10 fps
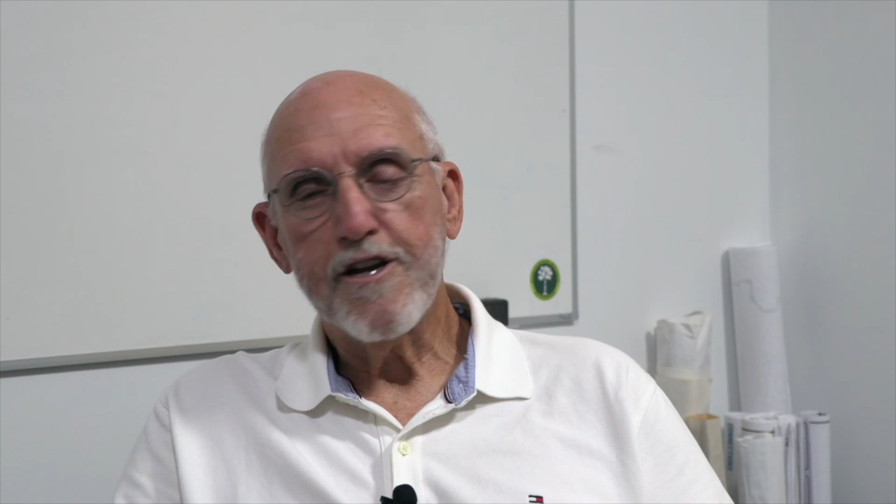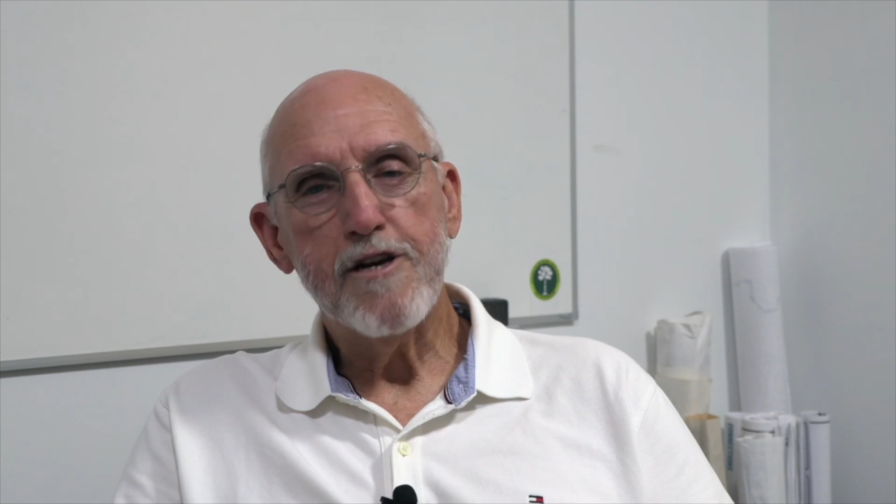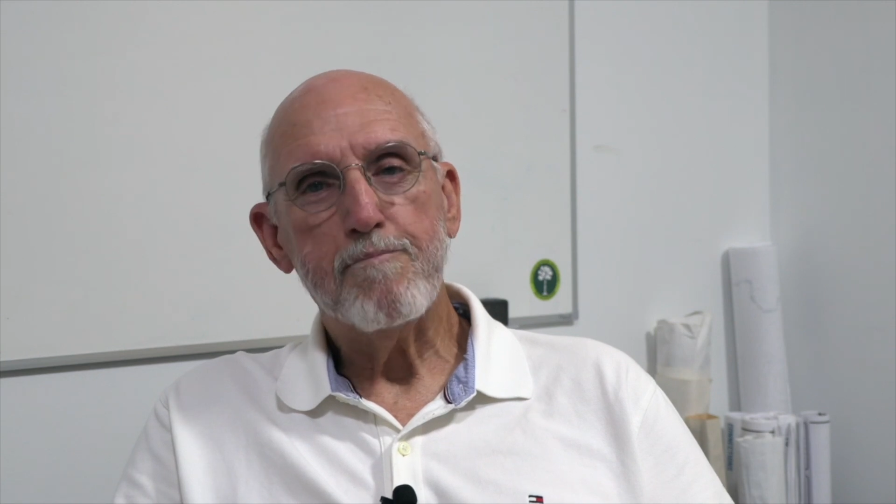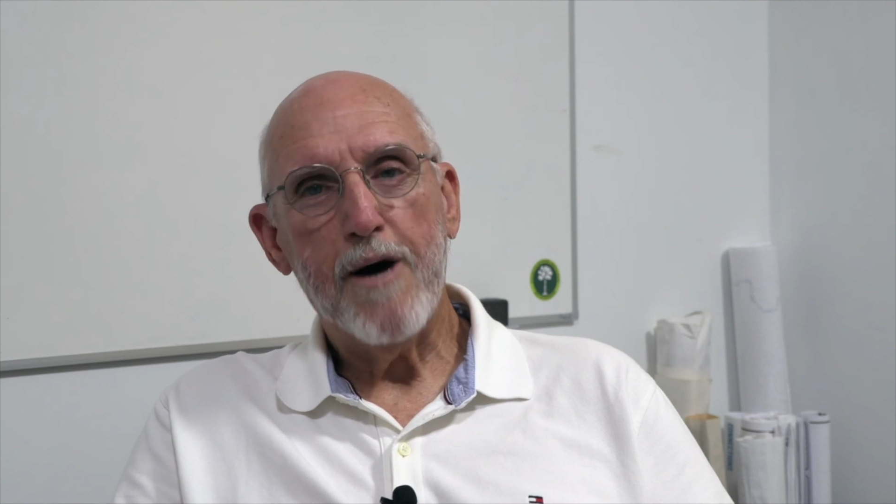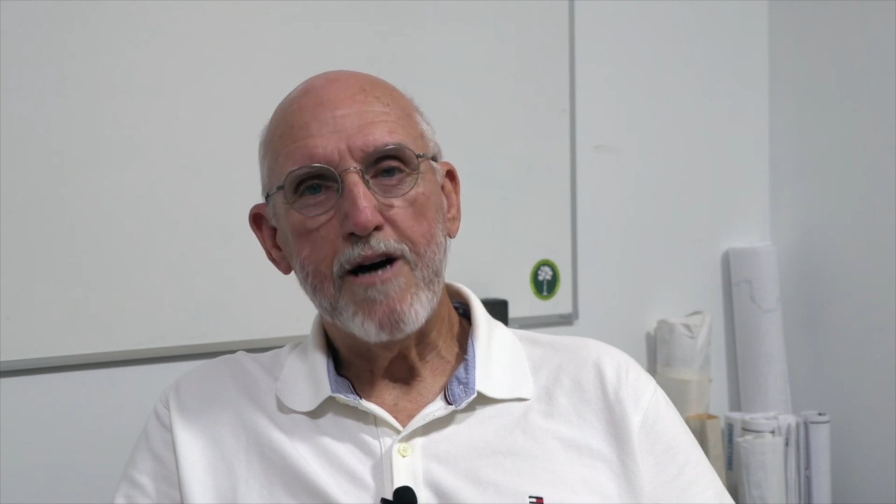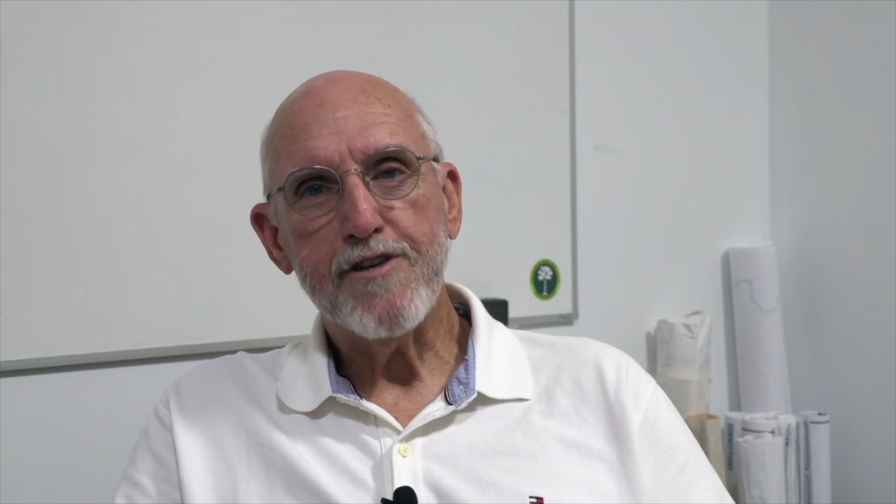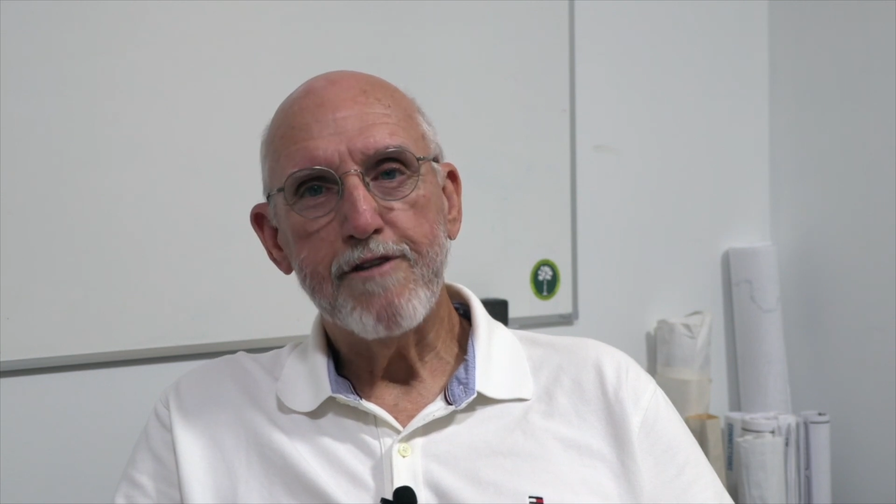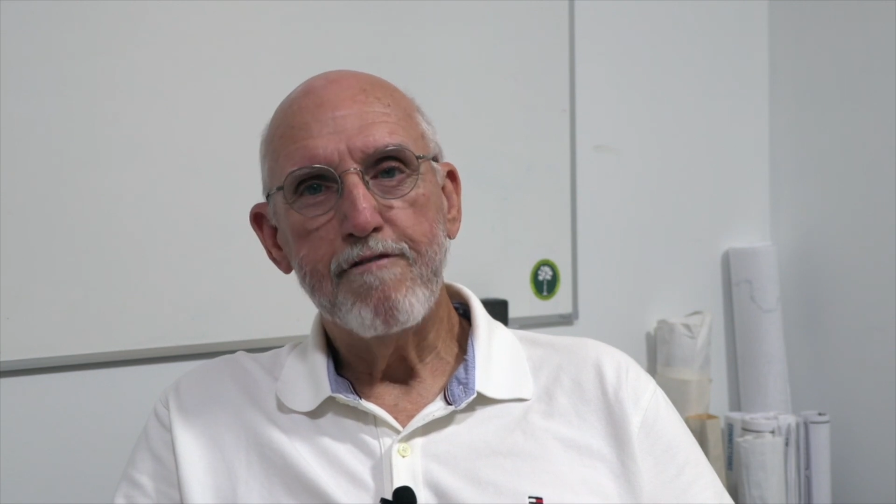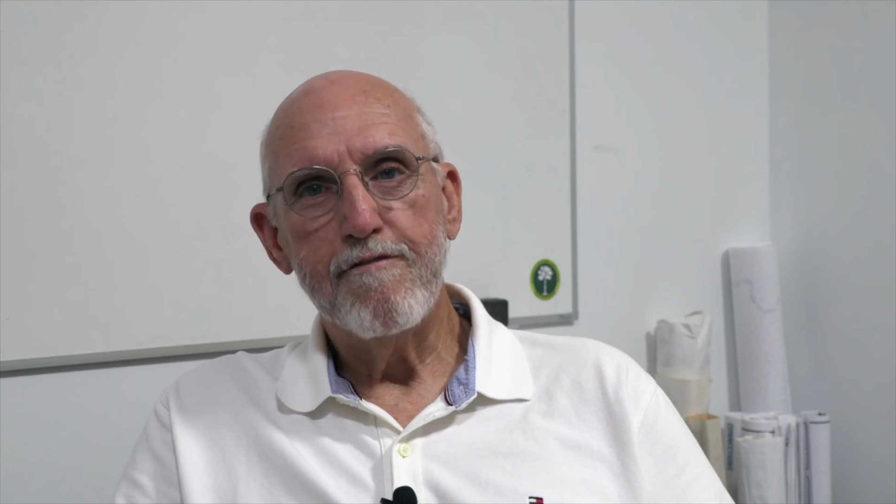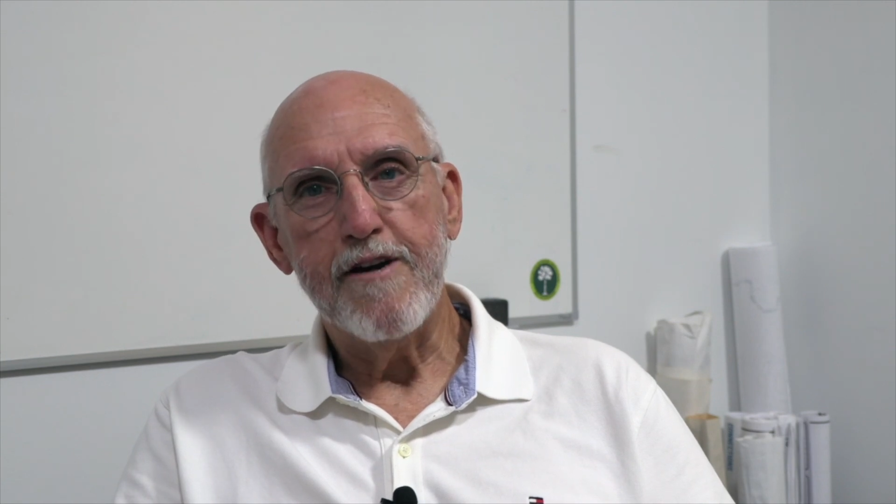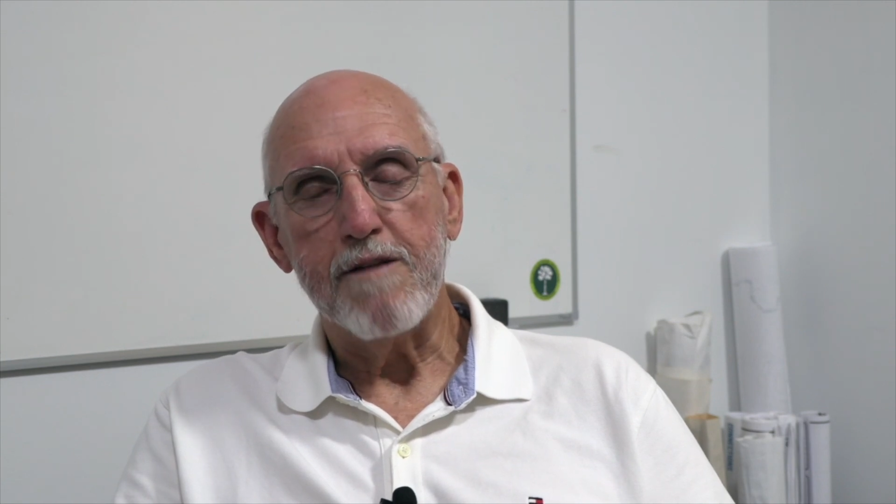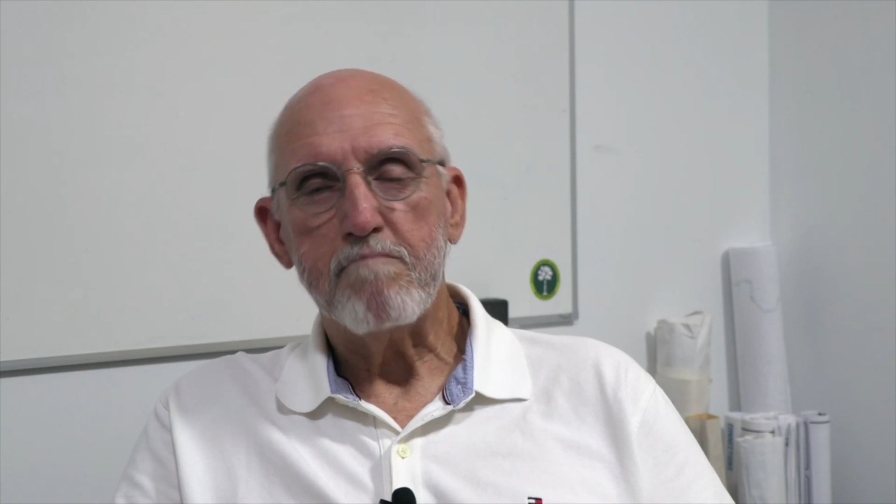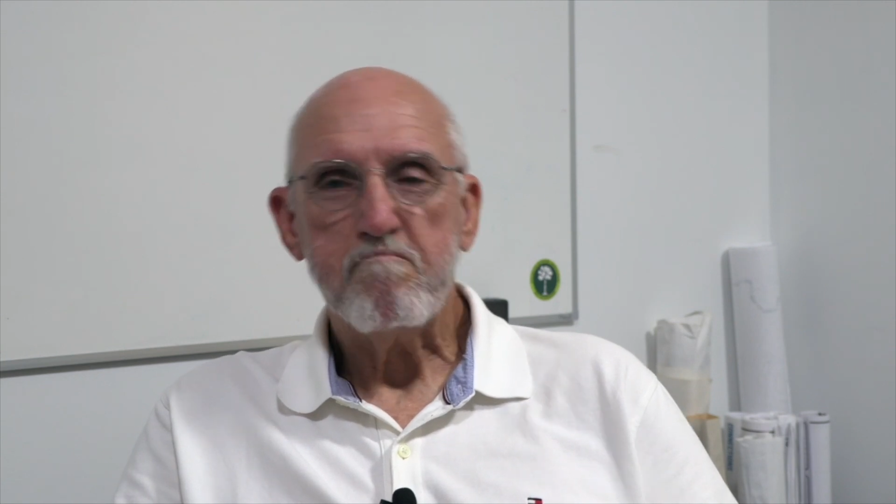good, positive event.